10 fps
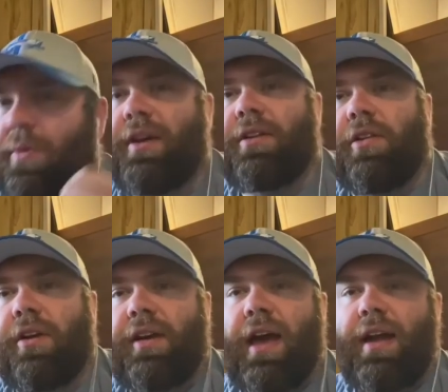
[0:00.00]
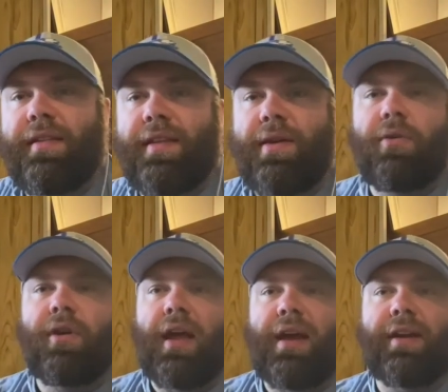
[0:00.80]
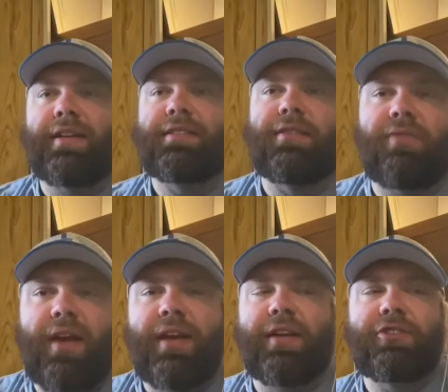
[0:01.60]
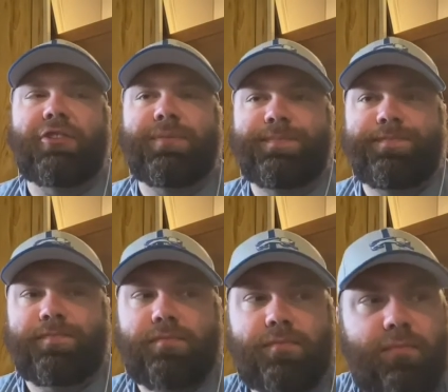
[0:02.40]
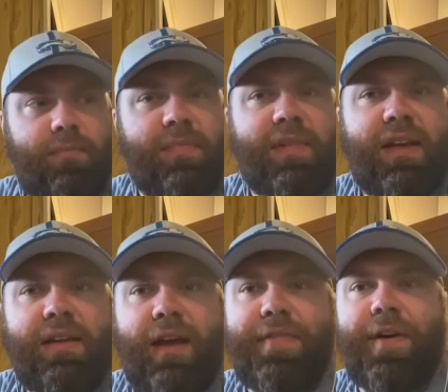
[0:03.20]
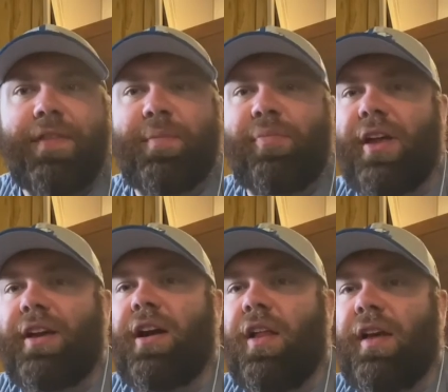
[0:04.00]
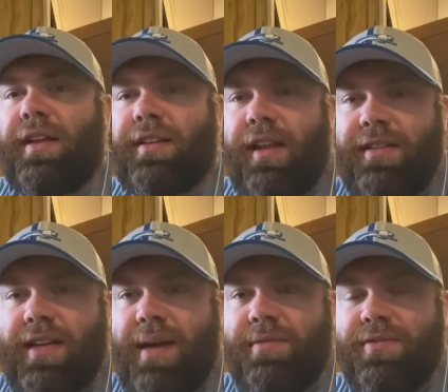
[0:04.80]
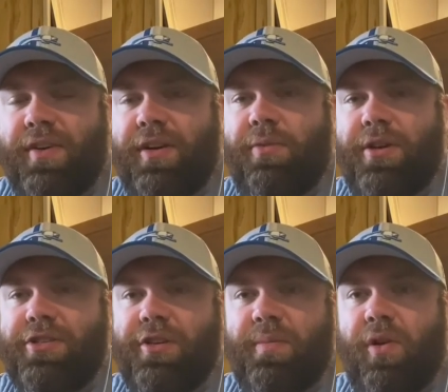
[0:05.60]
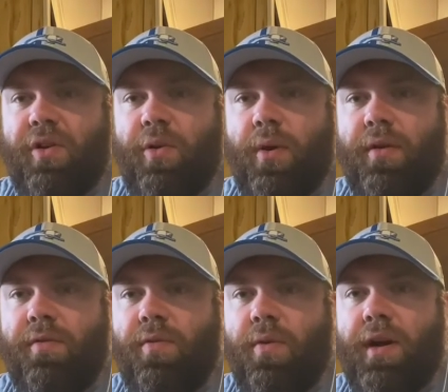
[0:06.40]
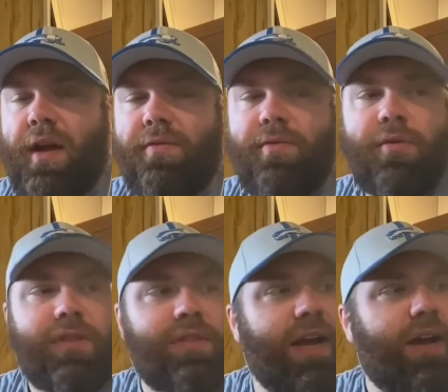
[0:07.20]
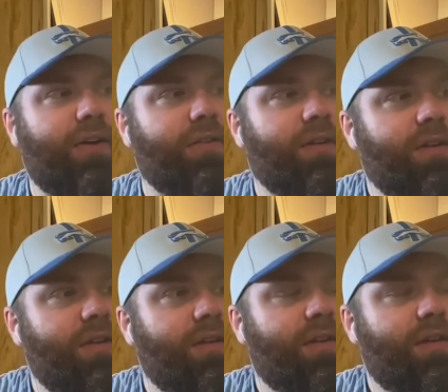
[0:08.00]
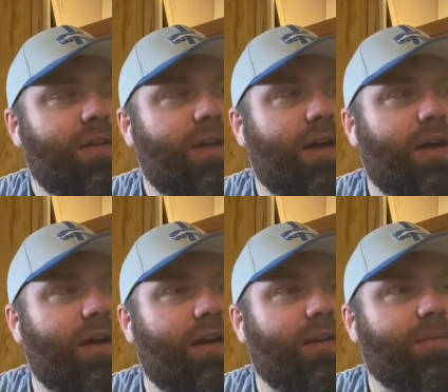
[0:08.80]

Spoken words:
you look at it, they were at a disadvantage. I thought the play calling at a time was very questionable, going for it on fourth down. I